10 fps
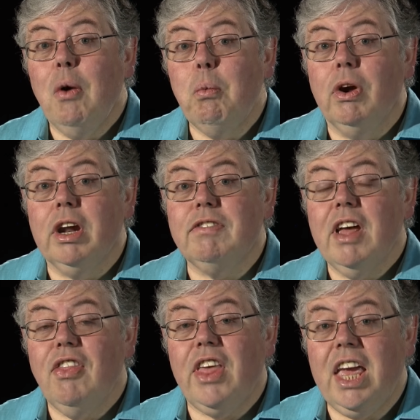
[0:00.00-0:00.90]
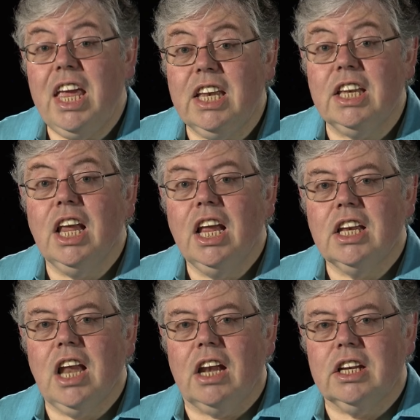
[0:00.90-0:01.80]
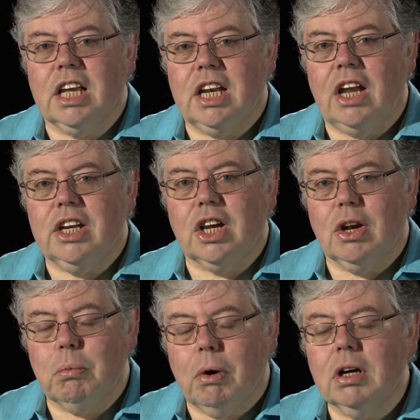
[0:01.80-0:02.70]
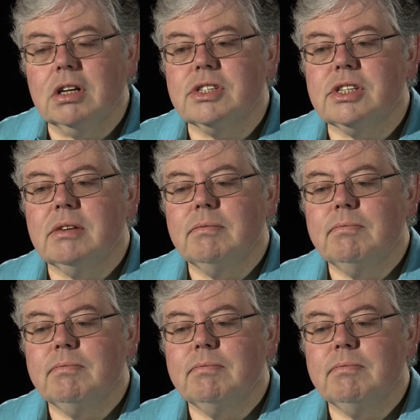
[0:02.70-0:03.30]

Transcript: one of the hidden non canonical works?